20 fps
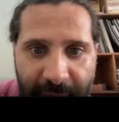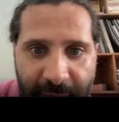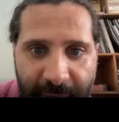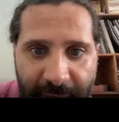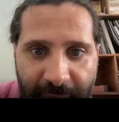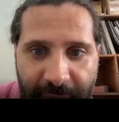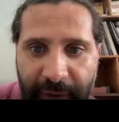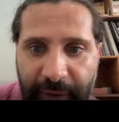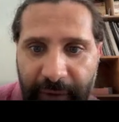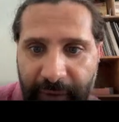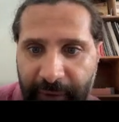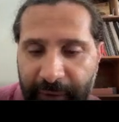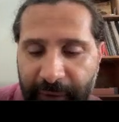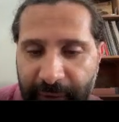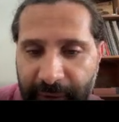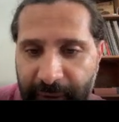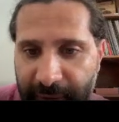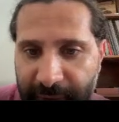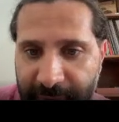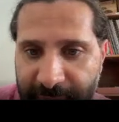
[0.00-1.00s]
here
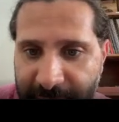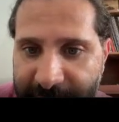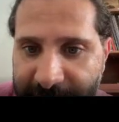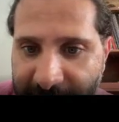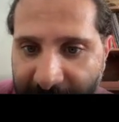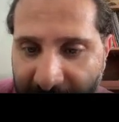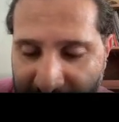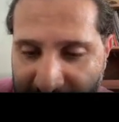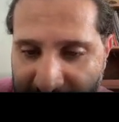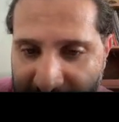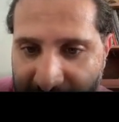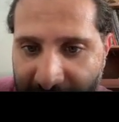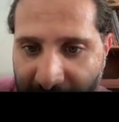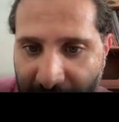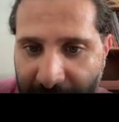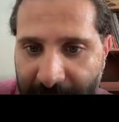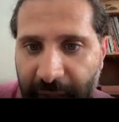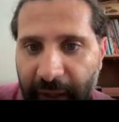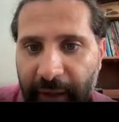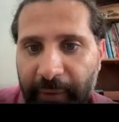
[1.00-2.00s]
in this case,
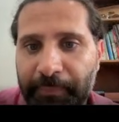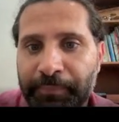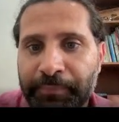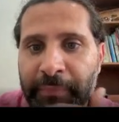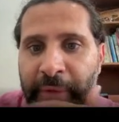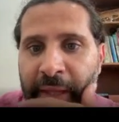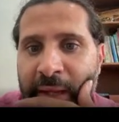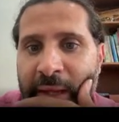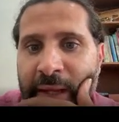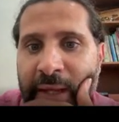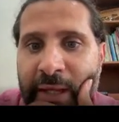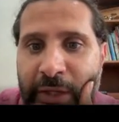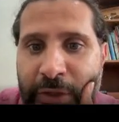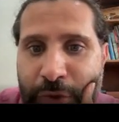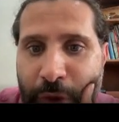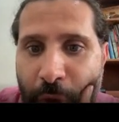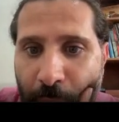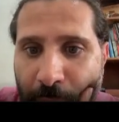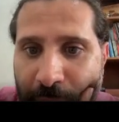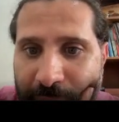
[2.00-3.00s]
okay? So